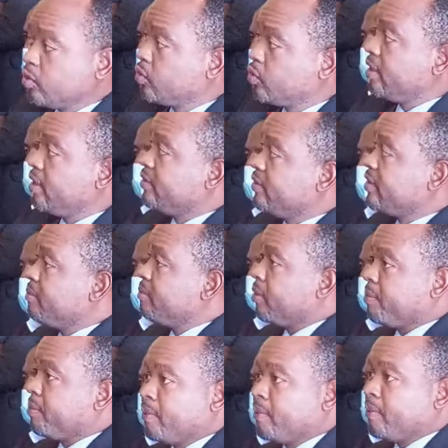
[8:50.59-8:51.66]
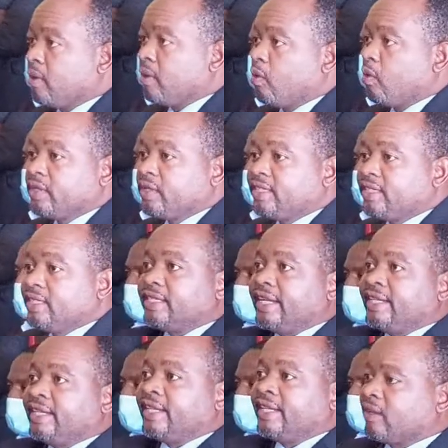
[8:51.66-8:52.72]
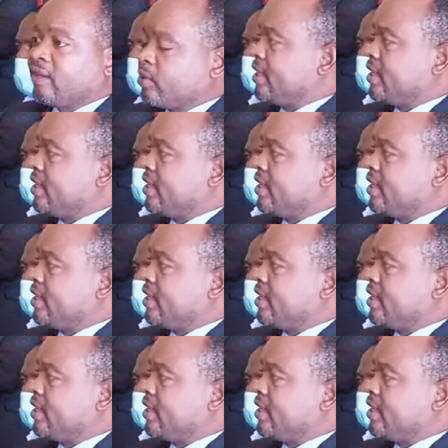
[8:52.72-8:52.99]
dribble people who didn't enter the bodies?